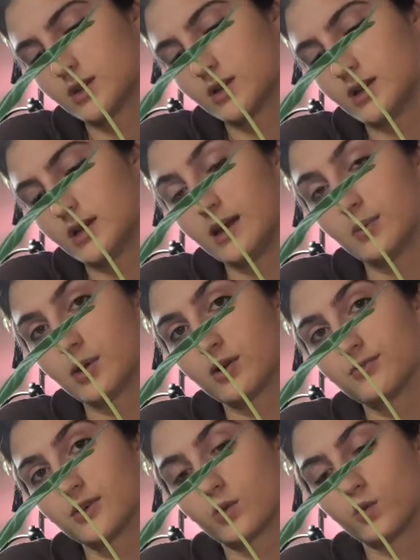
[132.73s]
In a
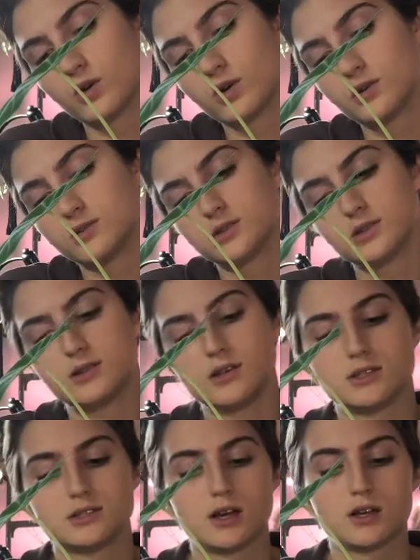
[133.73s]
perfect world, this
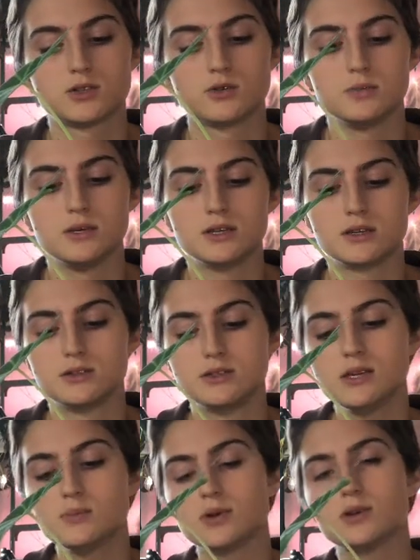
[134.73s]
saucer would be a little
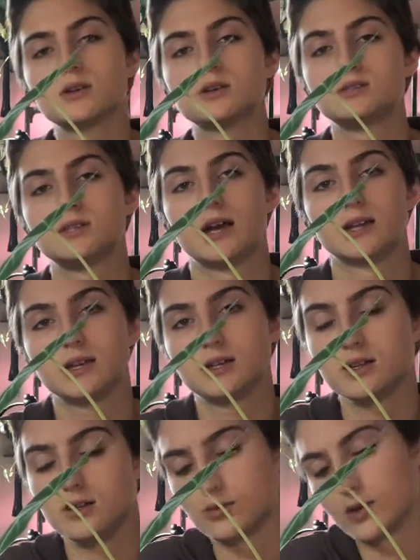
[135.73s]
deeper because technically
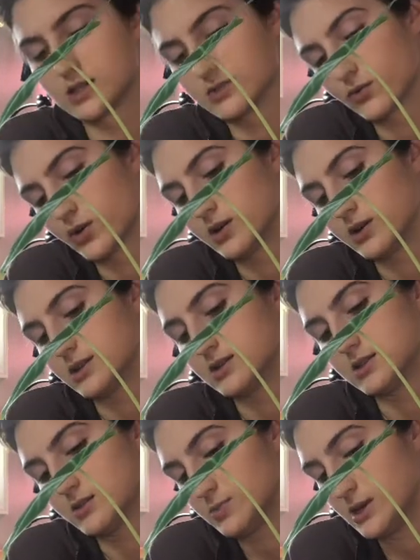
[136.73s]
the reservoir needs to
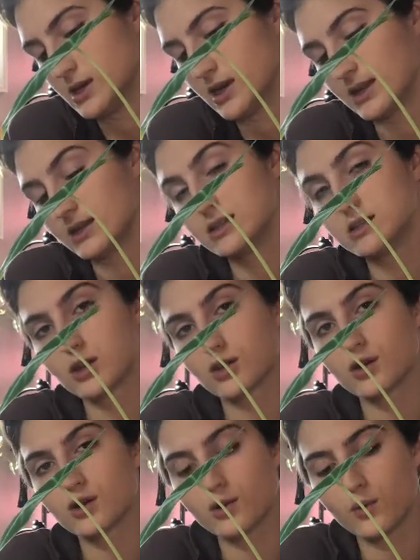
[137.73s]
be at least a third
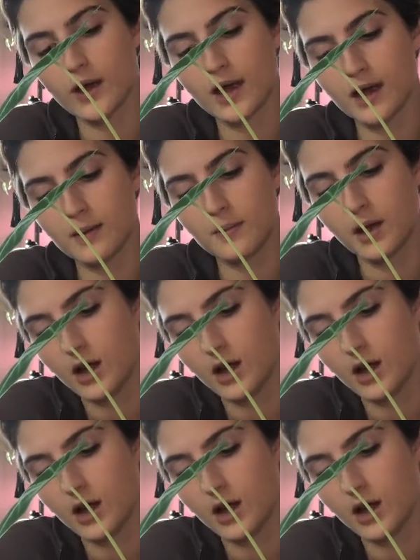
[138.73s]
of the way up.